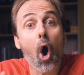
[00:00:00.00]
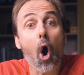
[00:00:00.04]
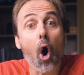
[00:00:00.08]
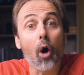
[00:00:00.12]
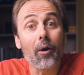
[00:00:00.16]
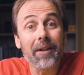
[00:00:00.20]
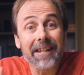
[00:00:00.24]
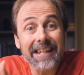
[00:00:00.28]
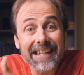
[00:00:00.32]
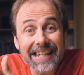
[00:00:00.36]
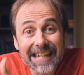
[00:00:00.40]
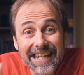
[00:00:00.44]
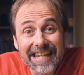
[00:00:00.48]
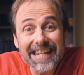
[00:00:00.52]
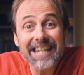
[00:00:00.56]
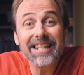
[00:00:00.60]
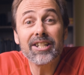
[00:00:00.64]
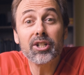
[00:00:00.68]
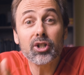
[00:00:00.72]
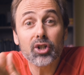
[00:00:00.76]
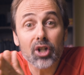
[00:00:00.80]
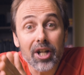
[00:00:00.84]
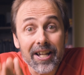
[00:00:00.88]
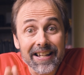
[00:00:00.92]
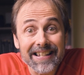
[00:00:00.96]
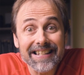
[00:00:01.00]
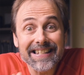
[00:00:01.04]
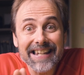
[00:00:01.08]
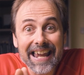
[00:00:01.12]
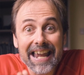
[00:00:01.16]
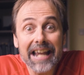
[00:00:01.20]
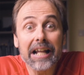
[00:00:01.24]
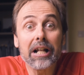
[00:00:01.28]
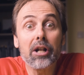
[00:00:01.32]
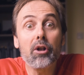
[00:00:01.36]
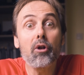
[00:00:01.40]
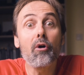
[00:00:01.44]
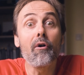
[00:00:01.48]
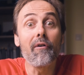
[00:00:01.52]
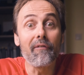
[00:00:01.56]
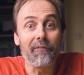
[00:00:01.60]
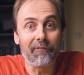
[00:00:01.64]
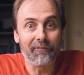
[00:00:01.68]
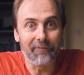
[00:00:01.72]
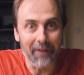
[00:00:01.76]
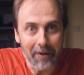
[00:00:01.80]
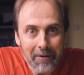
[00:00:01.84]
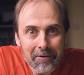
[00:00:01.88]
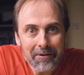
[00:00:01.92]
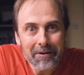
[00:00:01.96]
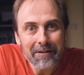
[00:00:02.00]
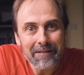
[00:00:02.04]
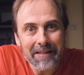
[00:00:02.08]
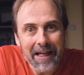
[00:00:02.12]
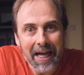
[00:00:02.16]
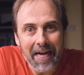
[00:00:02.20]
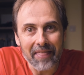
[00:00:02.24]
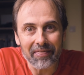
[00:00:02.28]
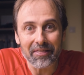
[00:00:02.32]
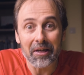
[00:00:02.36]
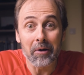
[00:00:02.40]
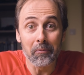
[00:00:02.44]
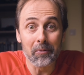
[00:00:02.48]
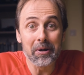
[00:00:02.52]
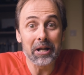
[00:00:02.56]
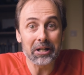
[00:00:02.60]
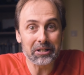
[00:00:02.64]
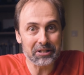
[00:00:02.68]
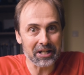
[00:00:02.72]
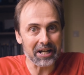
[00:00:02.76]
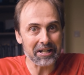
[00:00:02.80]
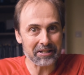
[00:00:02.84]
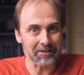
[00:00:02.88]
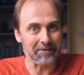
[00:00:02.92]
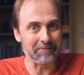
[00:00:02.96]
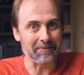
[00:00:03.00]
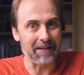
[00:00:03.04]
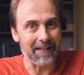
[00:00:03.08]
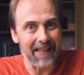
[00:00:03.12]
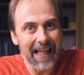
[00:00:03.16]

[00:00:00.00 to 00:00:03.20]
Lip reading: on each single focal length we adjust on the